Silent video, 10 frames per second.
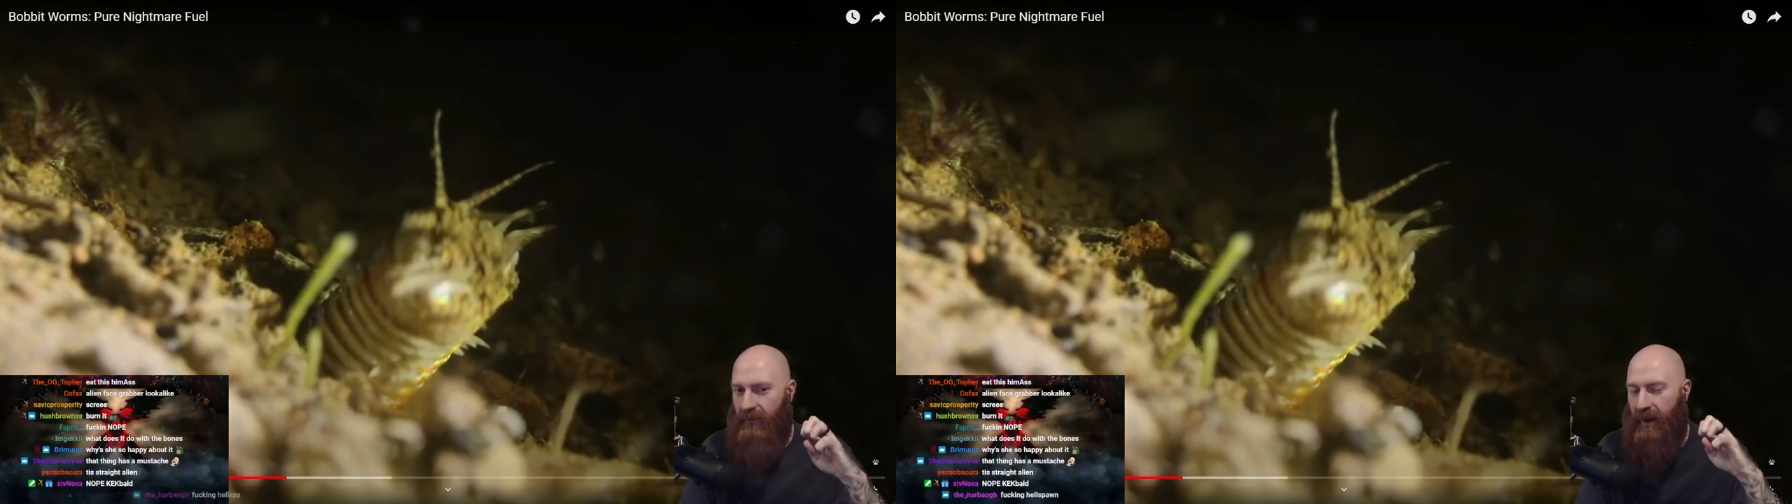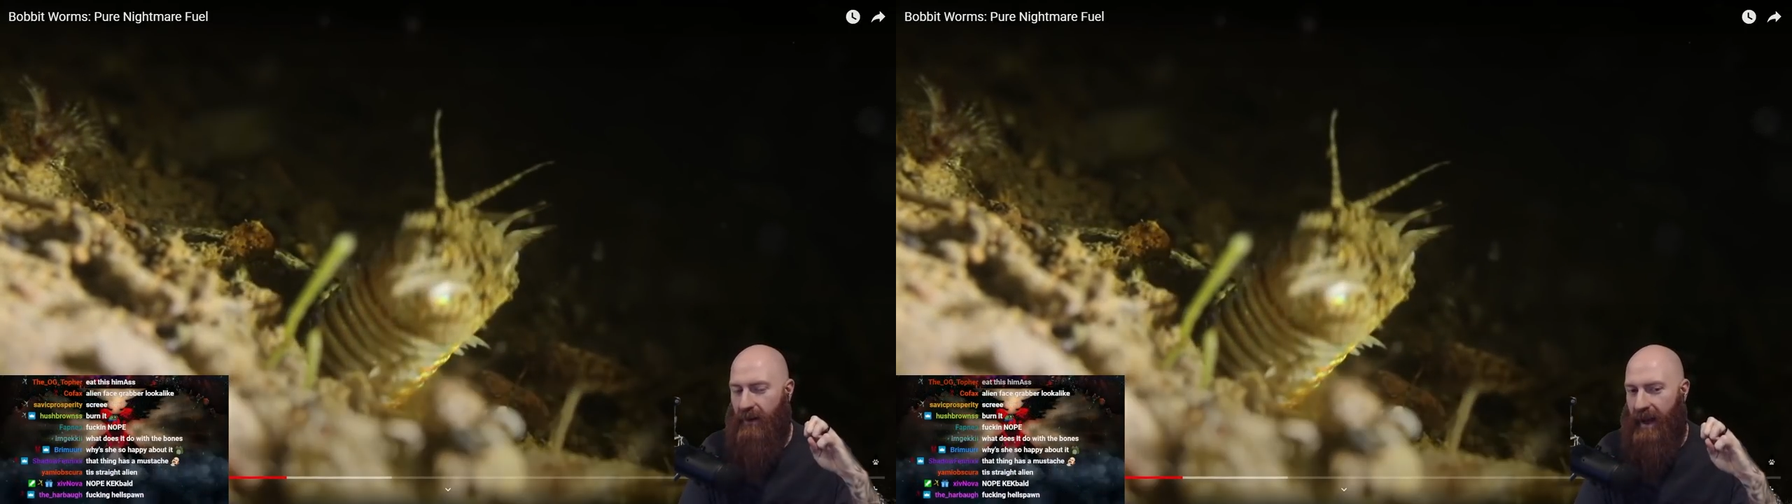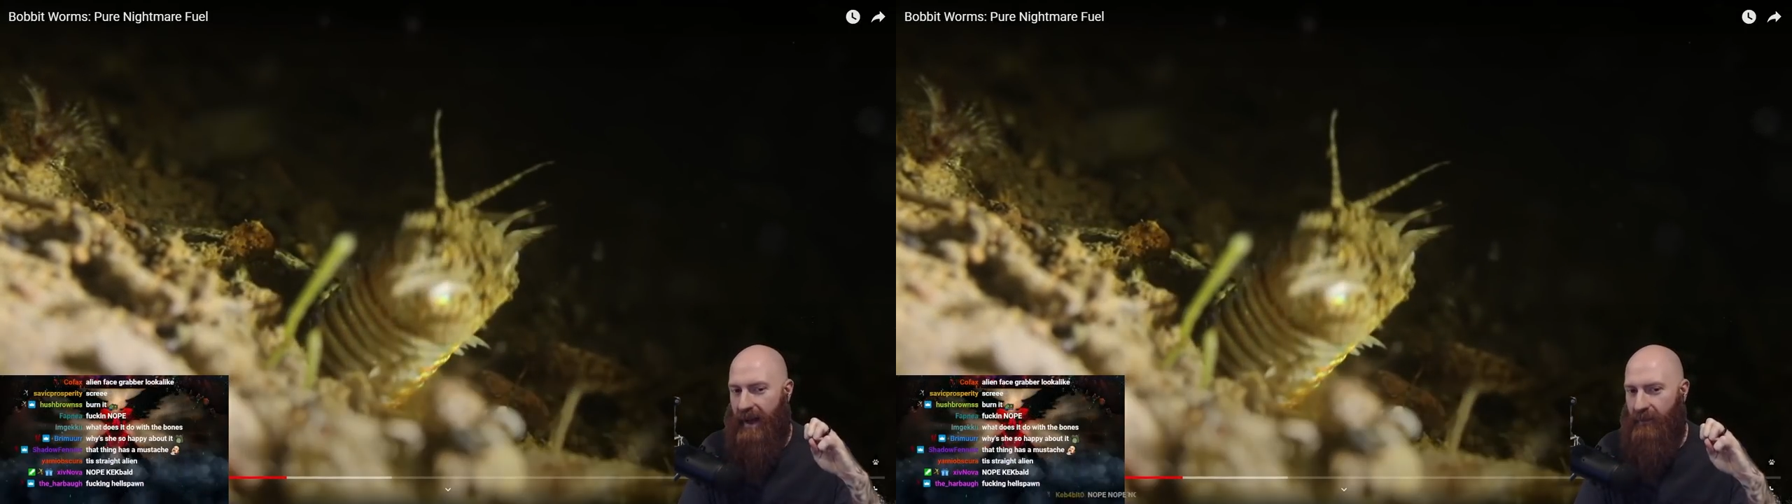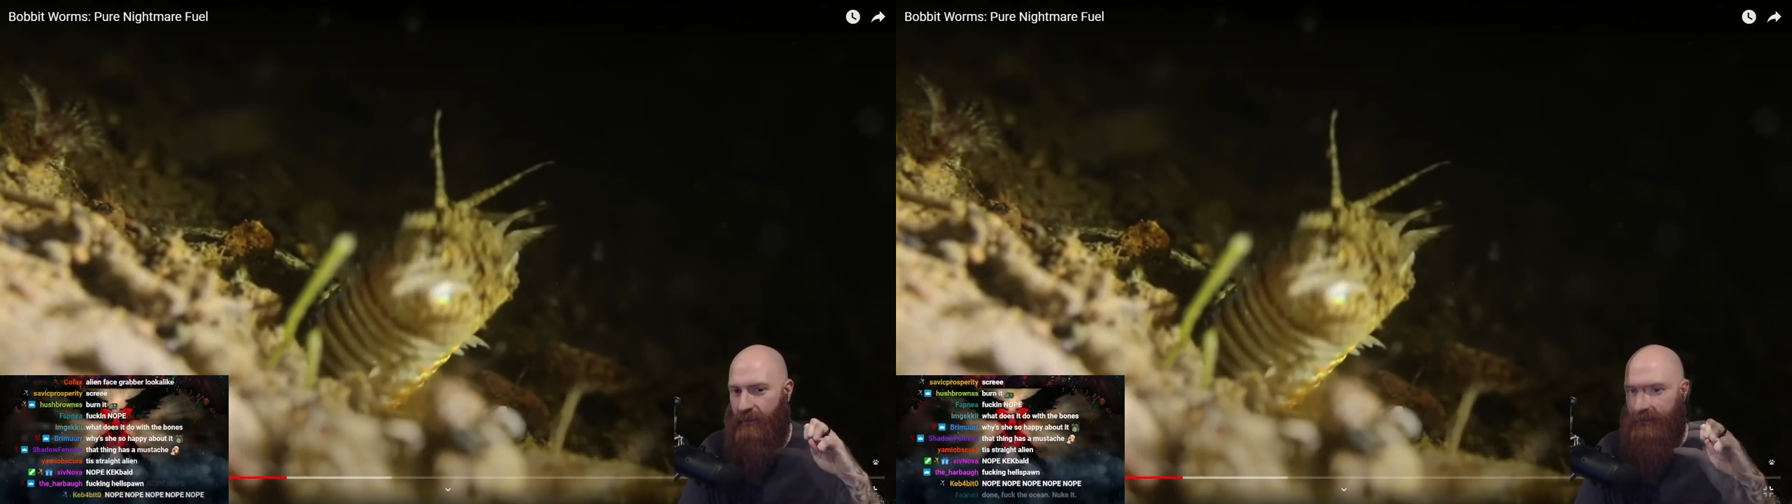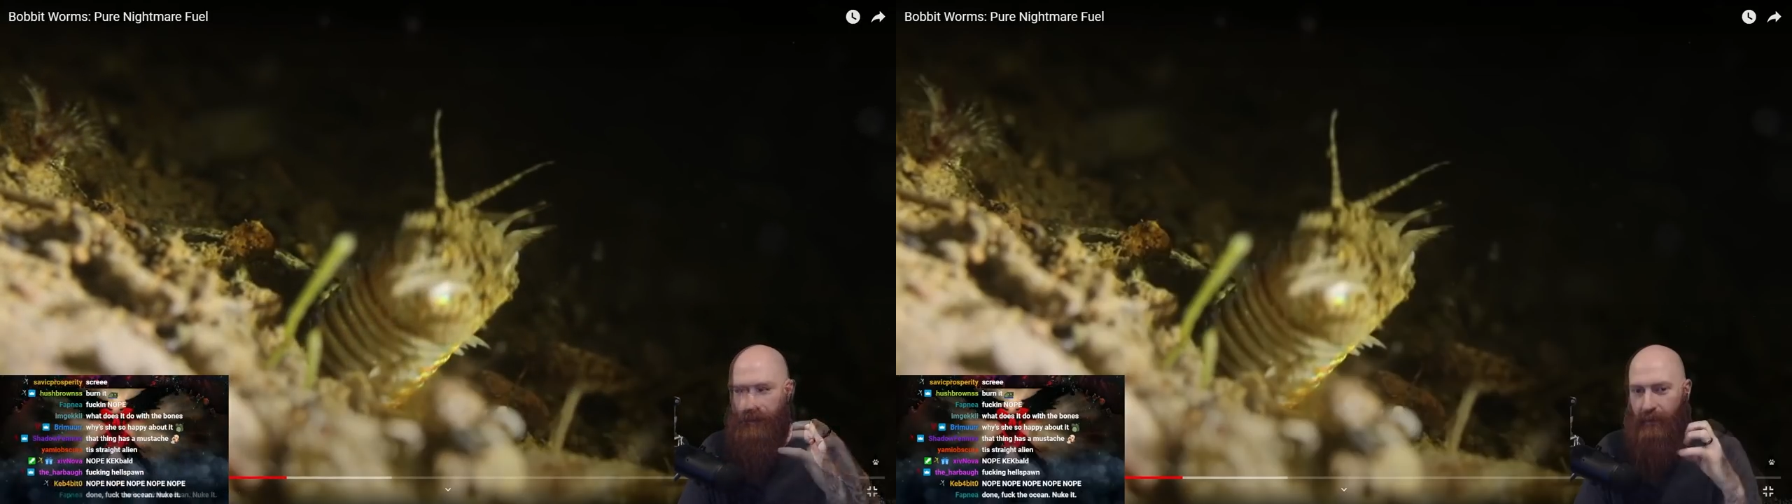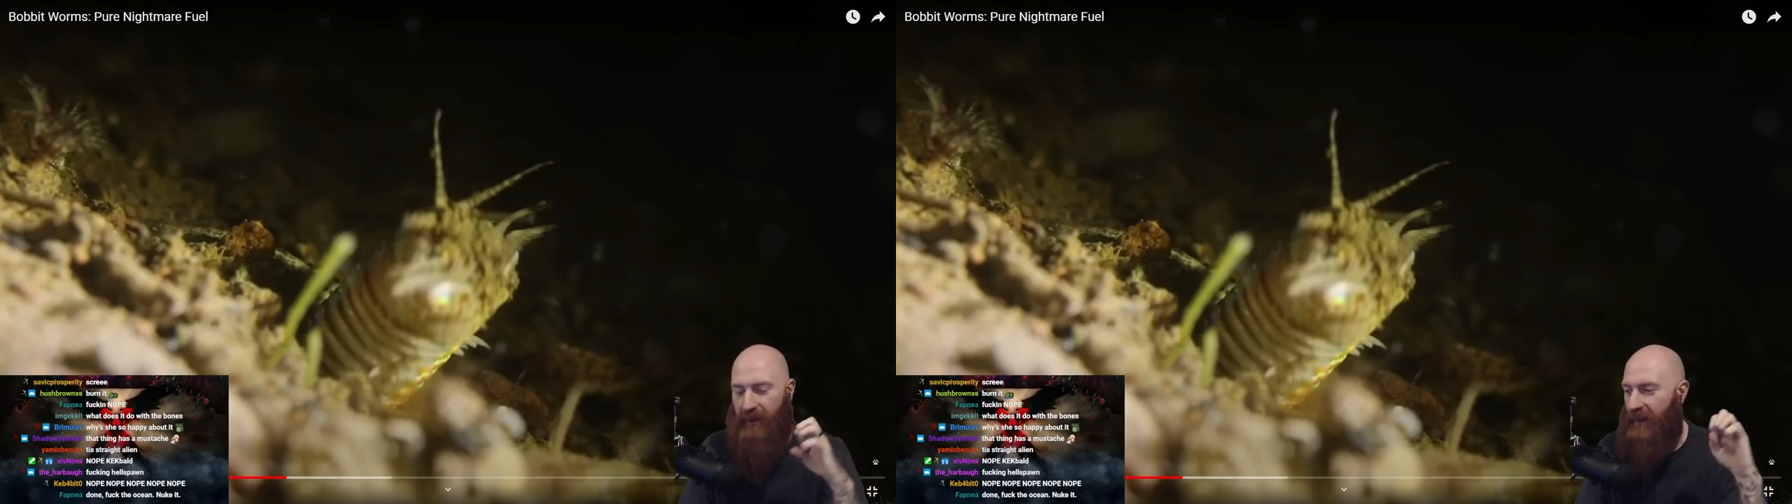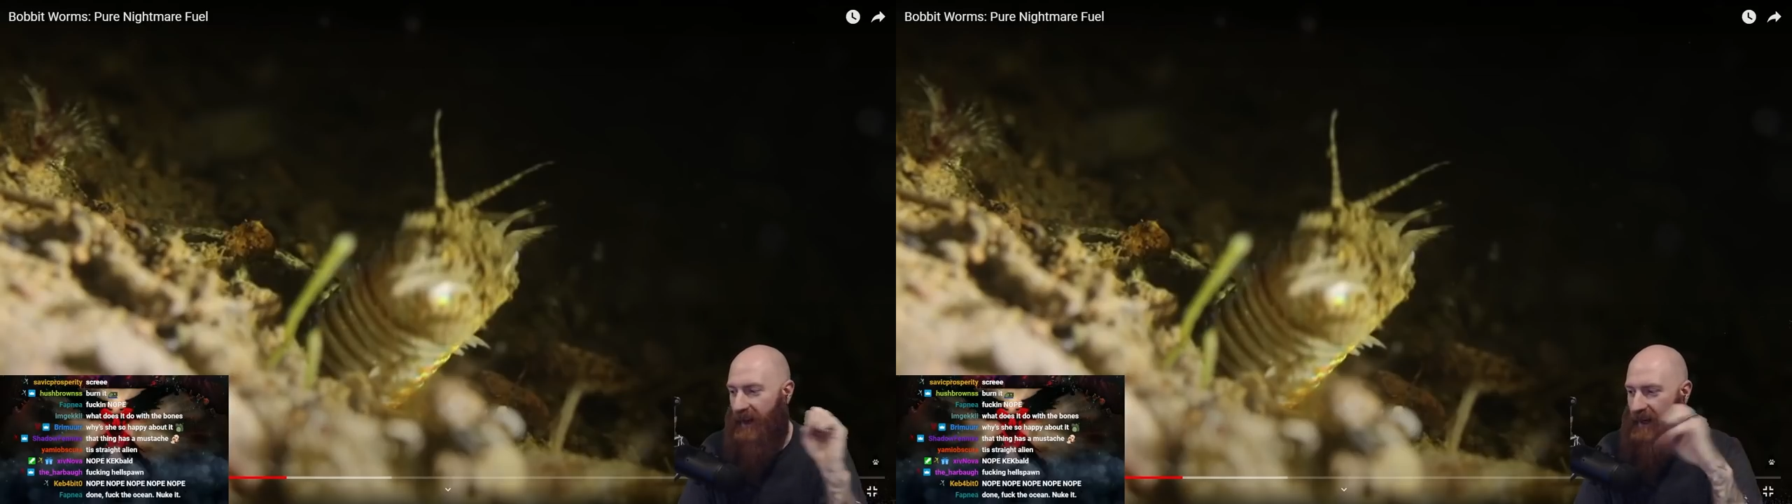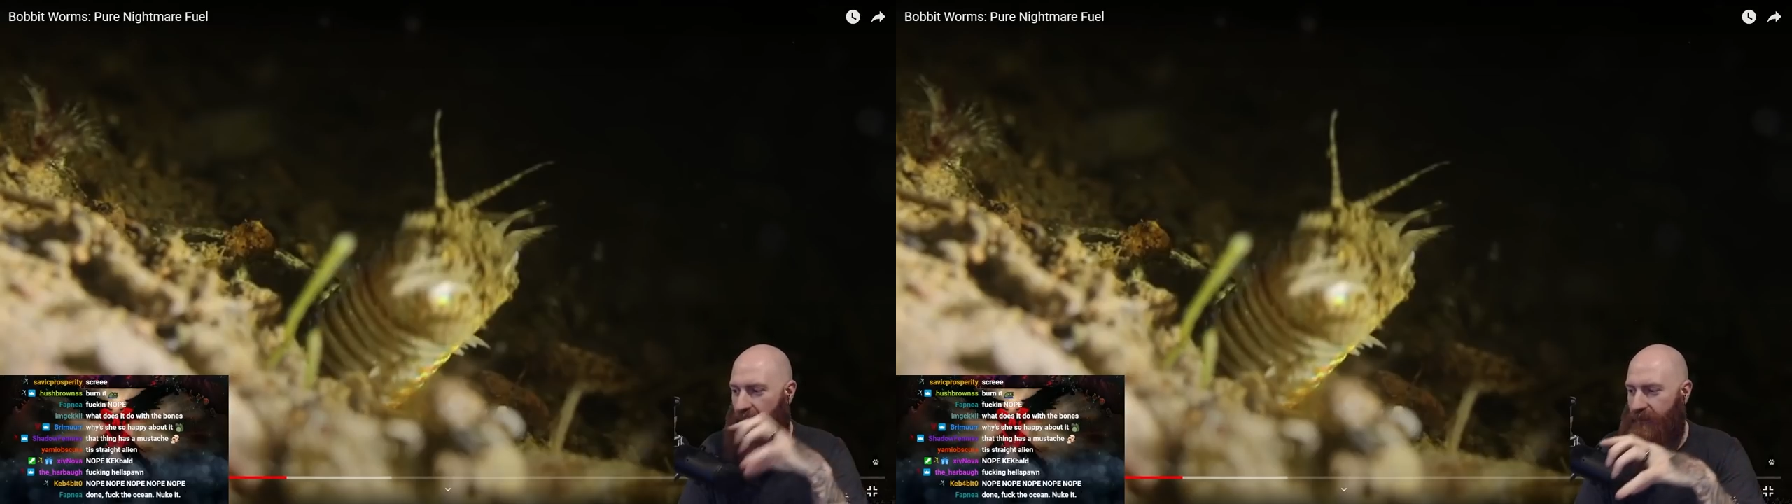They don't have them, but then
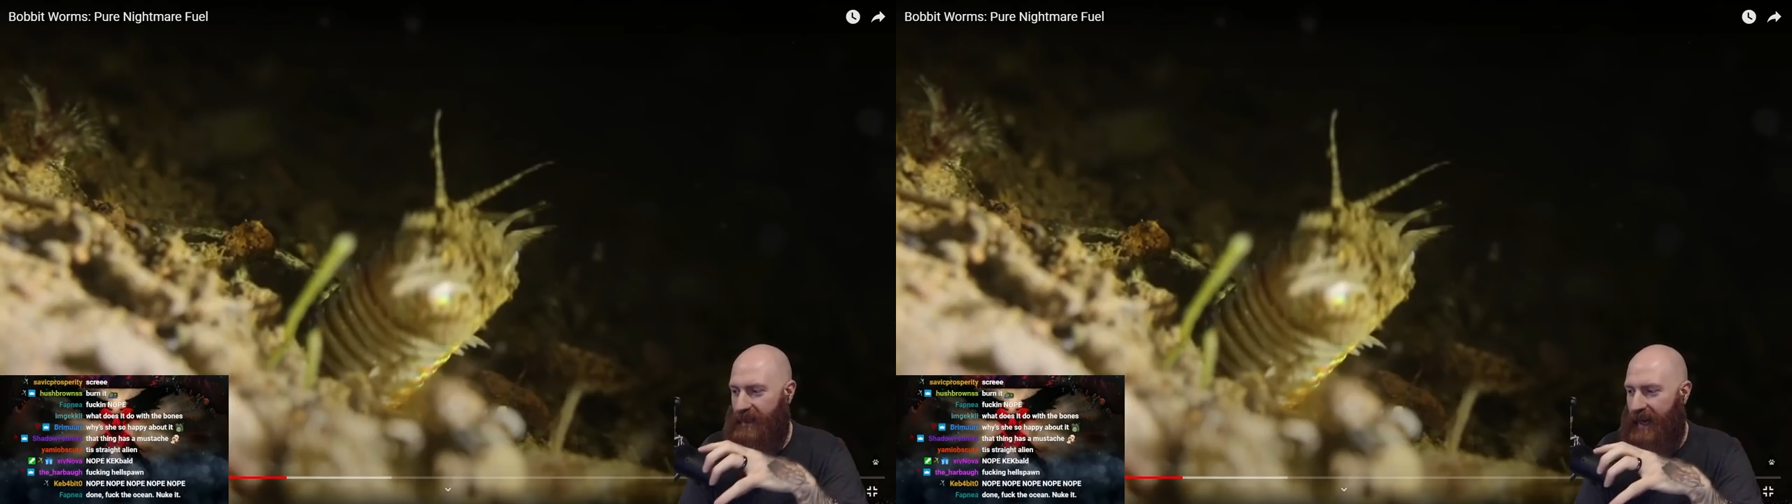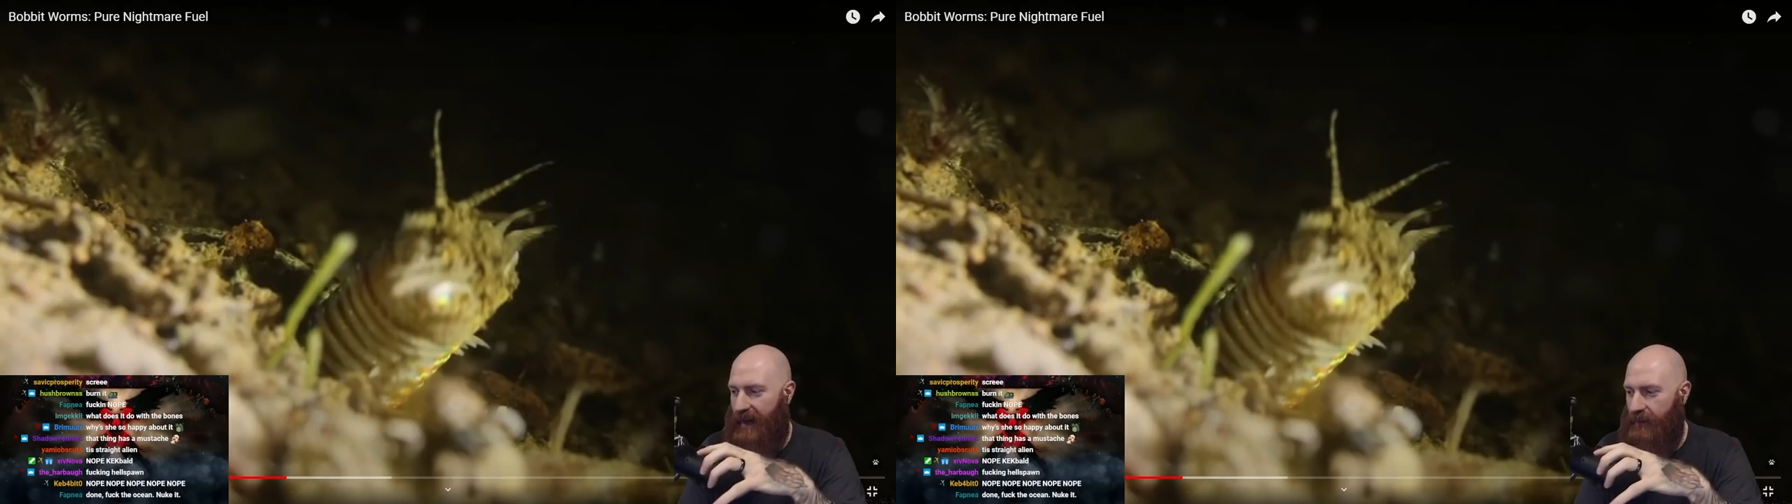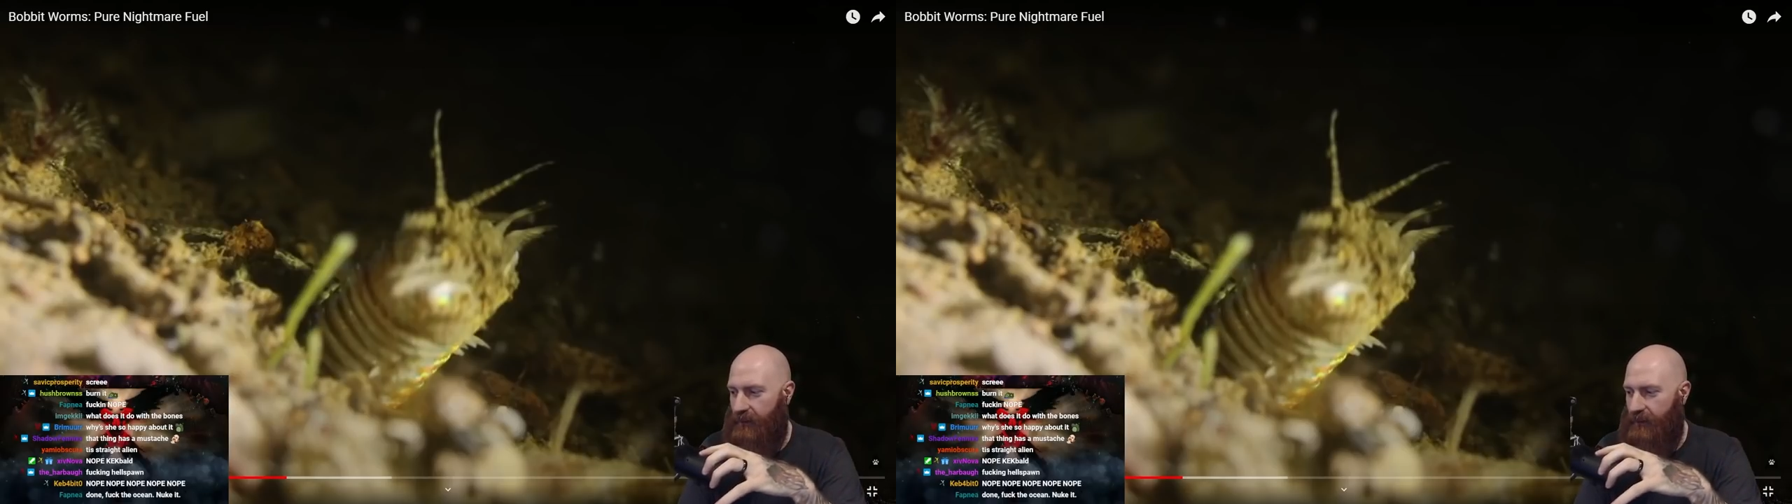that comes out,